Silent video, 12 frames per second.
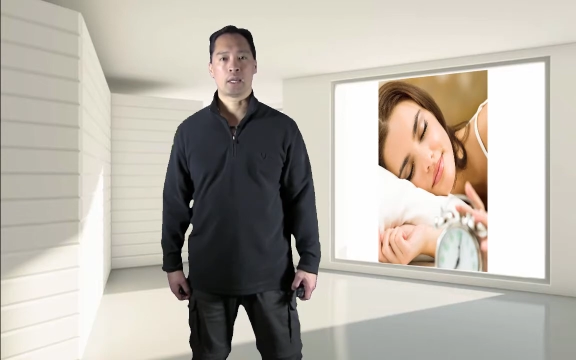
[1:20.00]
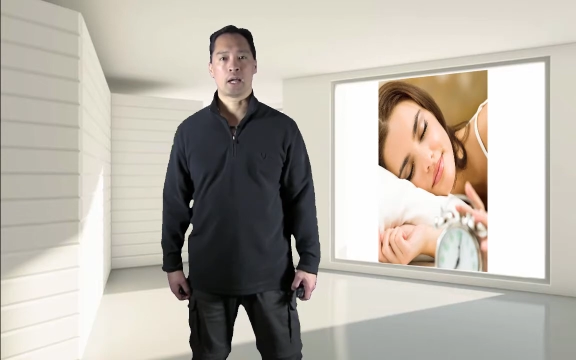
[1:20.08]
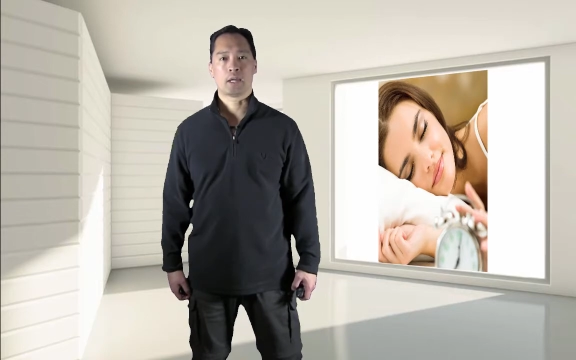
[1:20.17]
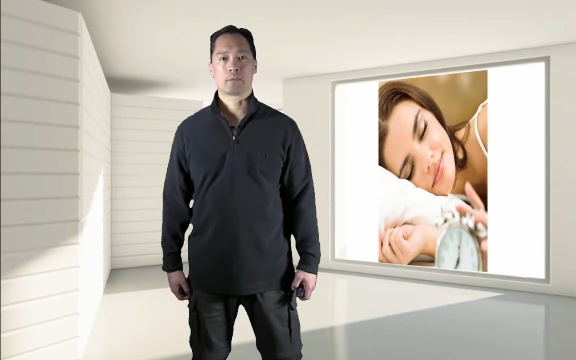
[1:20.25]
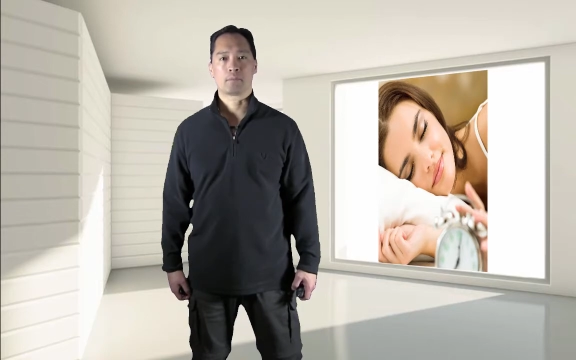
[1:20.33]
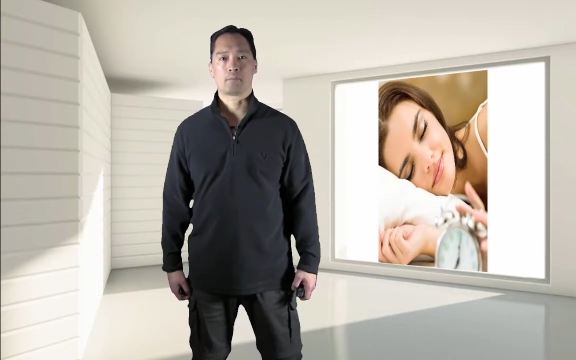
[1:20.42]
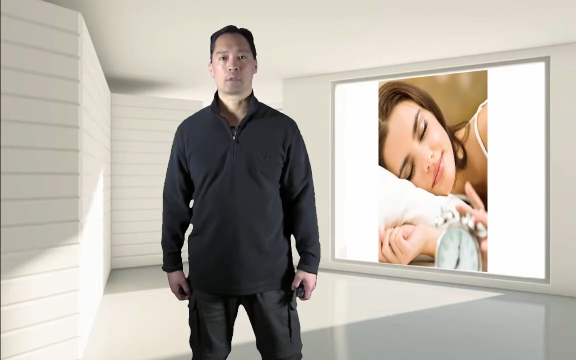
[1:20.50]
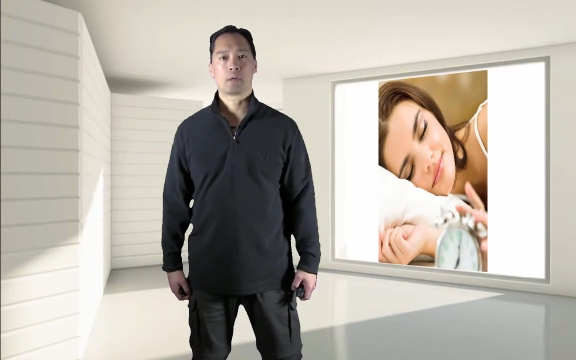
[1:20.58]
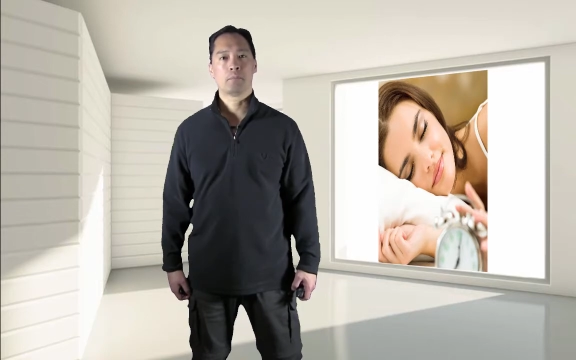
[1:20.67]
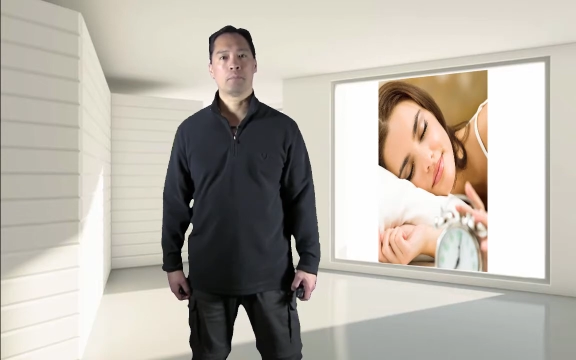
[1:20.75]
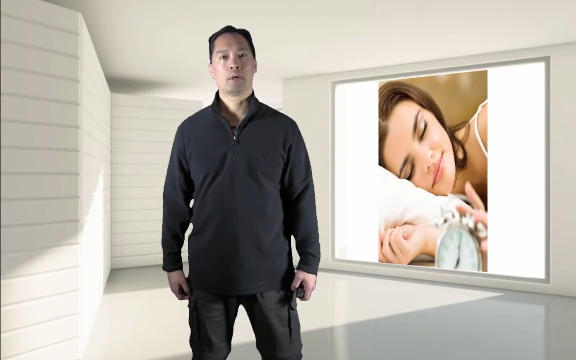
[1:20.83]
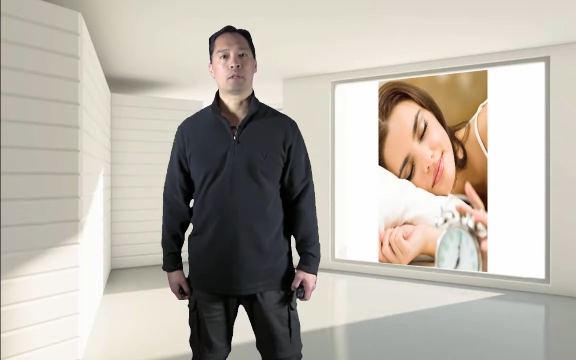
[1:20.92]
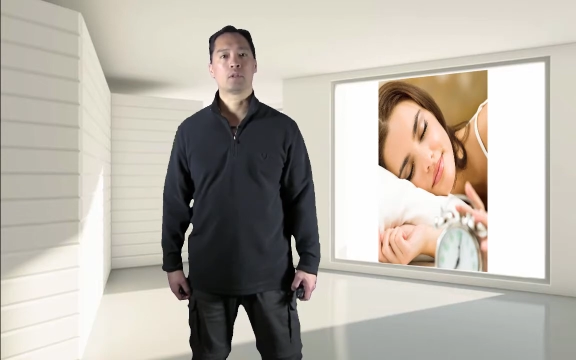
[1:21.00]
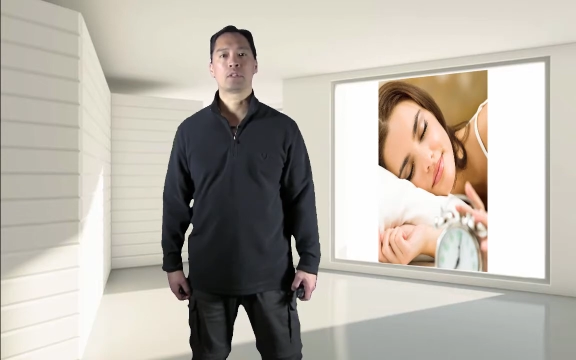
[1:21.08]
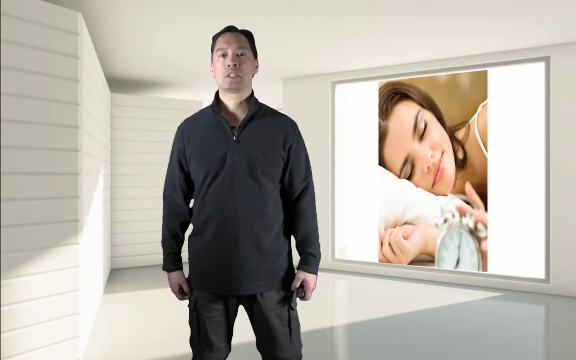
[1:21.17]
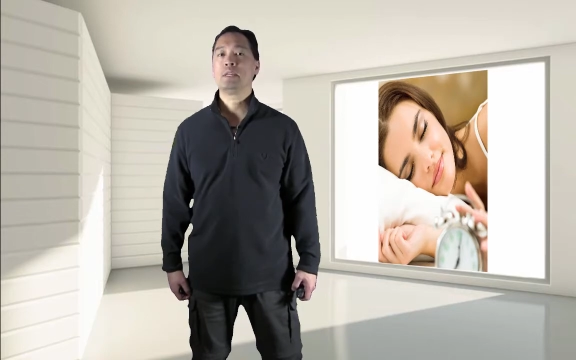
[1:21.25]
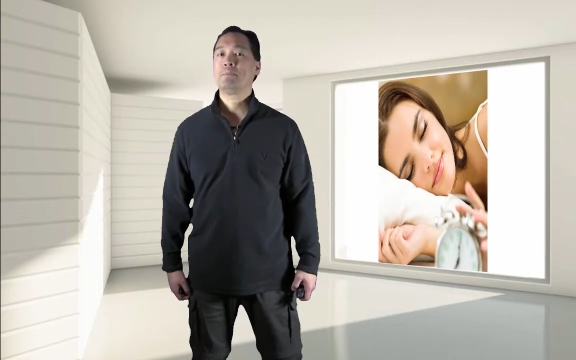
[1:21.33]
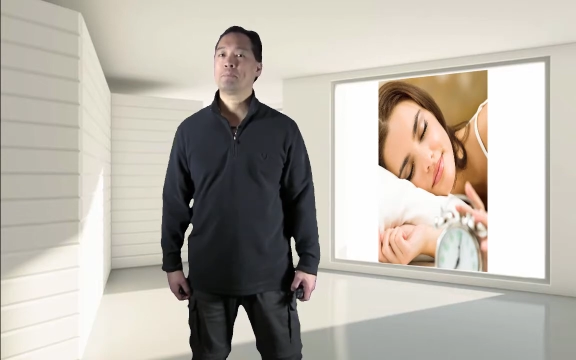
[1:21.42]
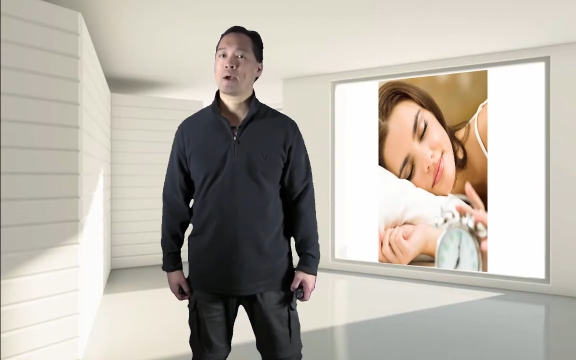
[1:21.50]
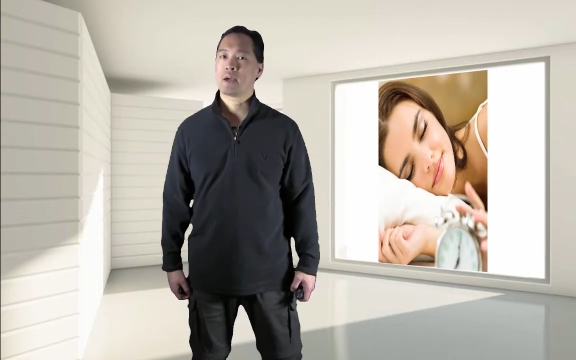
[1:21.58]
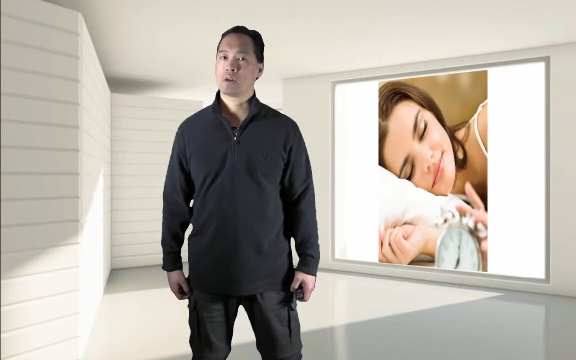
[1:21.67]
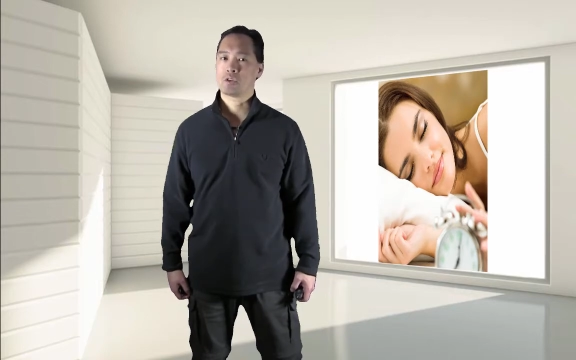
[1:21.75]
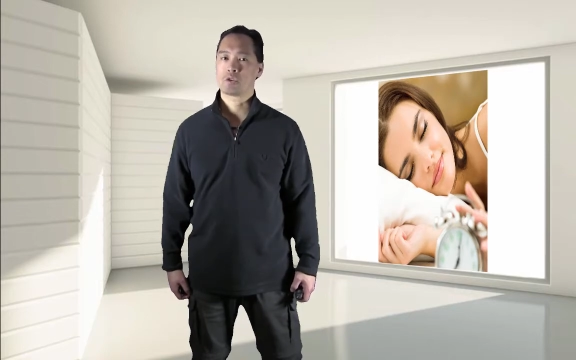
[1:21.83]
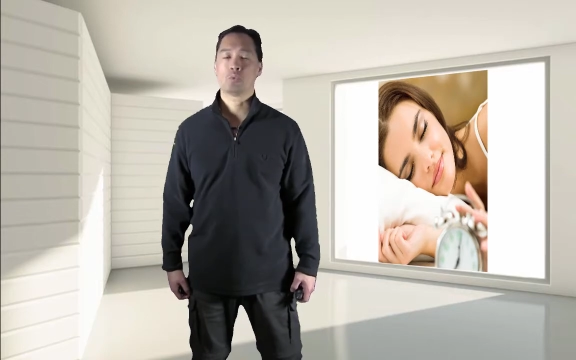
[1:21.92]
night, but their sleep
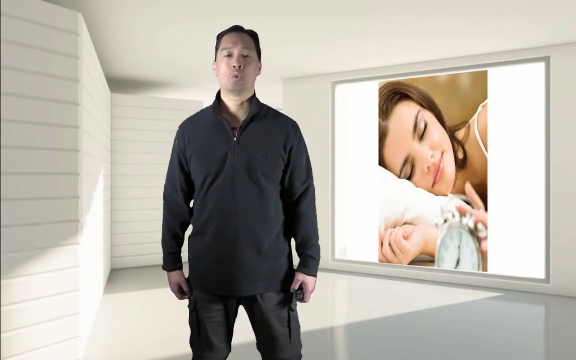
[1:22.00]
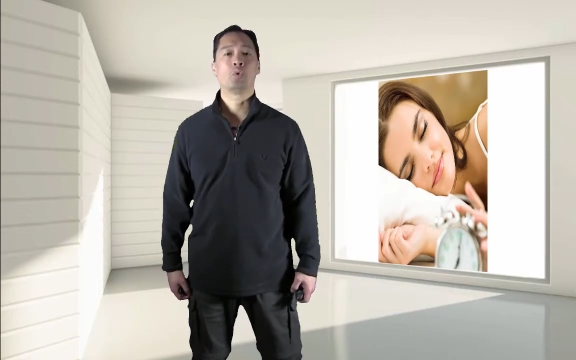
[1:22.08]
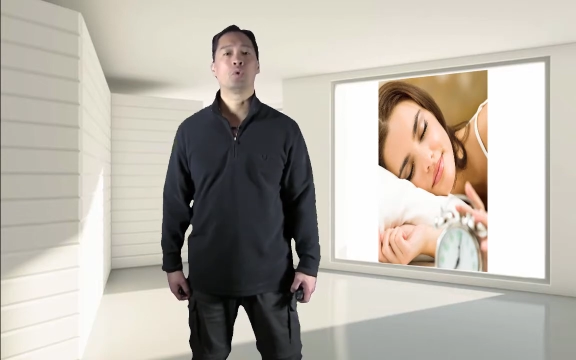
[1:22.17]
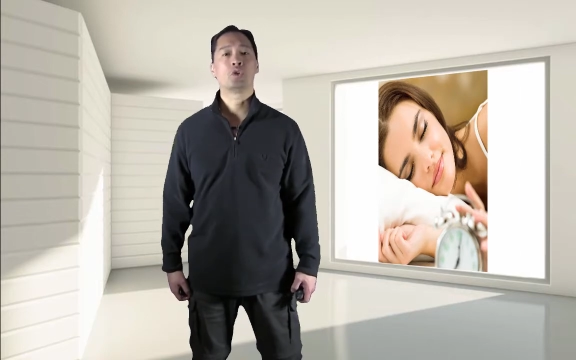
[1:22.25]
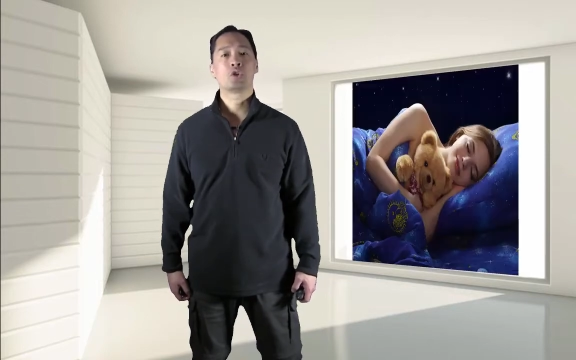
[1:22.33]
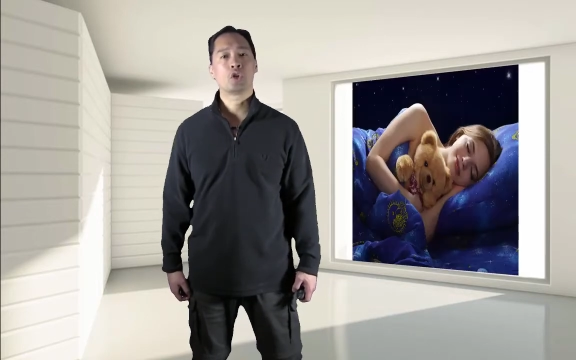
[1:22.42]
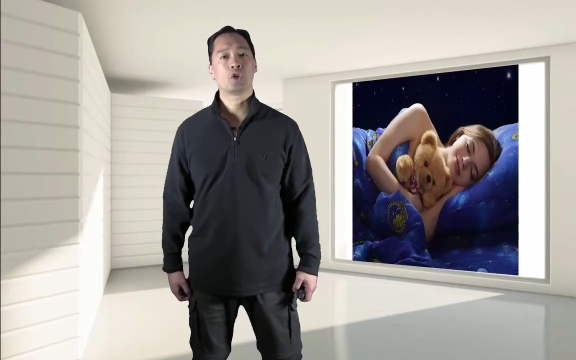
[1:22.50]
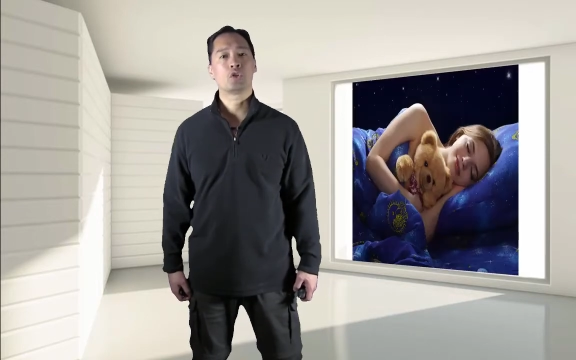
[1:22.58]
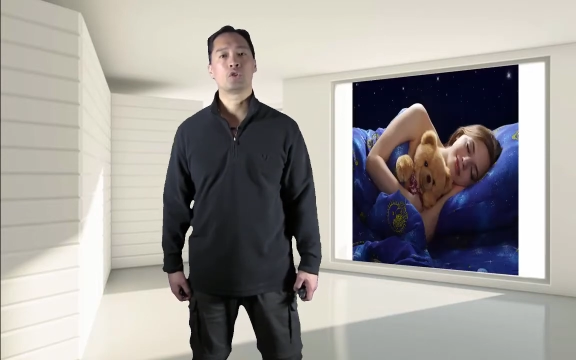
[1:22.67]
patterns will return